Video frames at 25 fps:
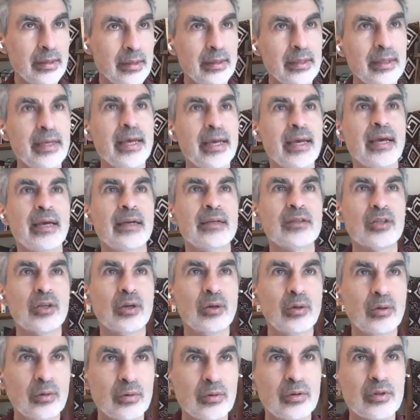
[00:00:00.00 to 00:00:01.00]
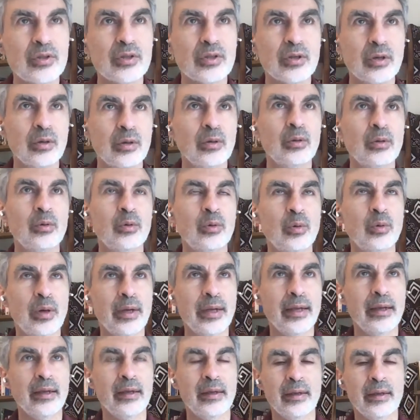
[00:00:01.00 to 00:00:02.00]
yeah, so
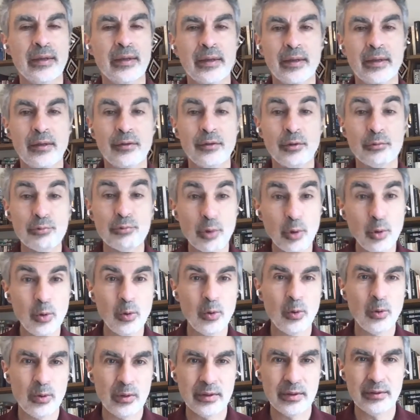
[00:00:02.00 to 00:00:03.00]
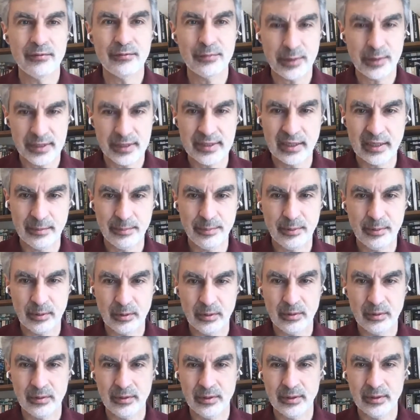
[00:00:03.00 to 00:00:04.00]
so uh, the rule, for
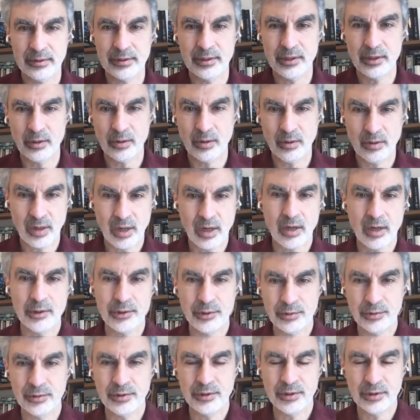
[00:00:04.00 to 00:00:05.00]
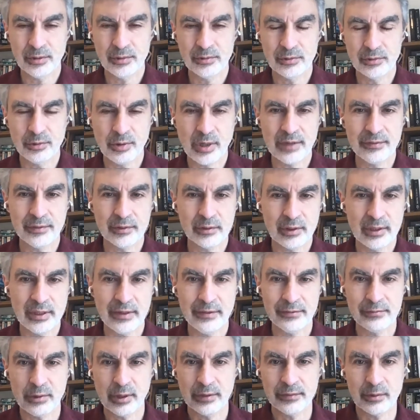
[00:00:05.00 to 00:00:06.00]
example, you know, how you, you know, drive on the
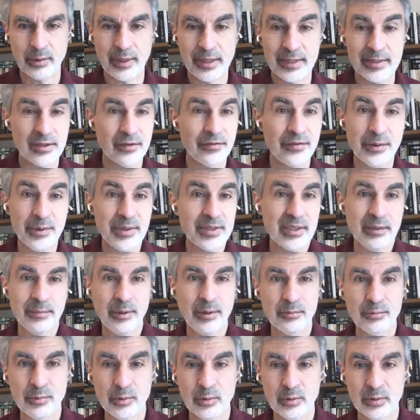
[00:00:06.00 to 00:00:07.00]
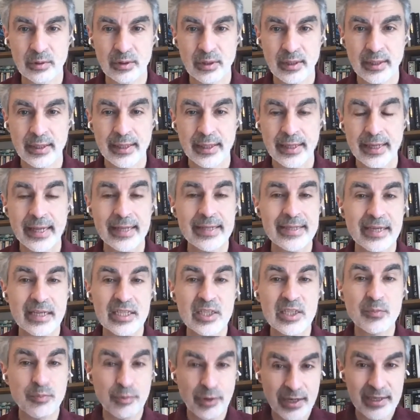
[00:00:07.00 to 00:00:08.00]
left, drive on the right, it's a very simple rule. It's
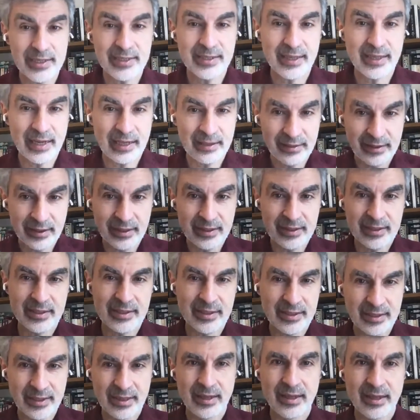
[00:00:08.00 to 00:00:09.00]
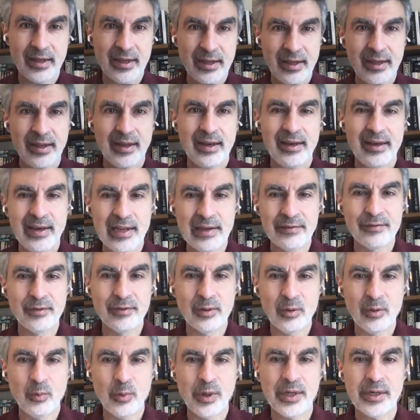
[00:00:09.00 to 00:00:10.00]
expressed at this
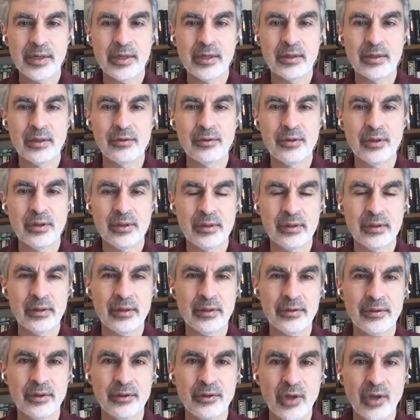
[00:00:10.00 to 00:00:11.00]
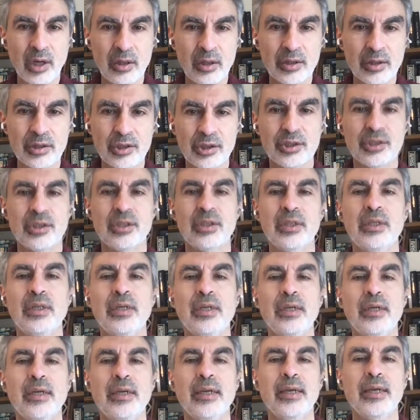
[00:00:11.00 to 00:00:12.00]
level where the the knowledge,
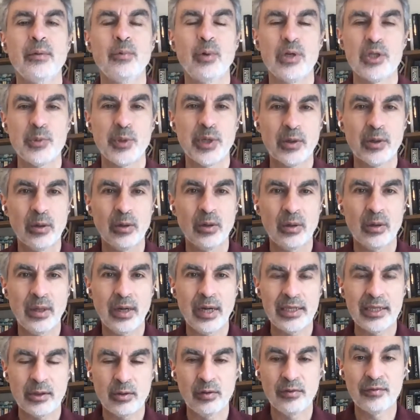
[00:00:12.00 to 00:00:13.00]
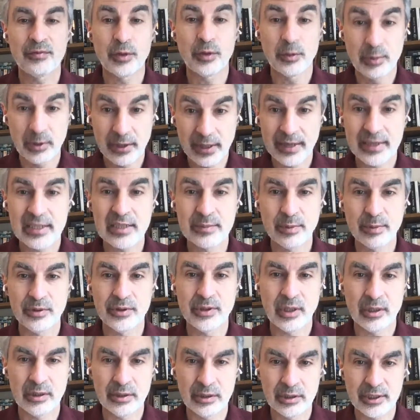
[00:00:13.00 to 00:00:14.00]
which we call I call verbalizable
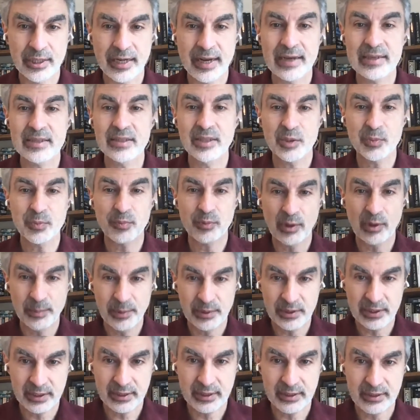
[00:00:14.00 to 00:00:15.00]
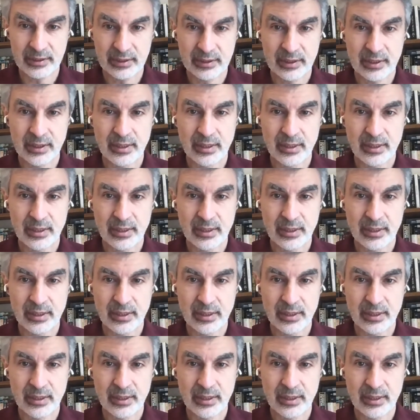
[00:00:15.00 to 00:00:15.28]
knowledge, has this property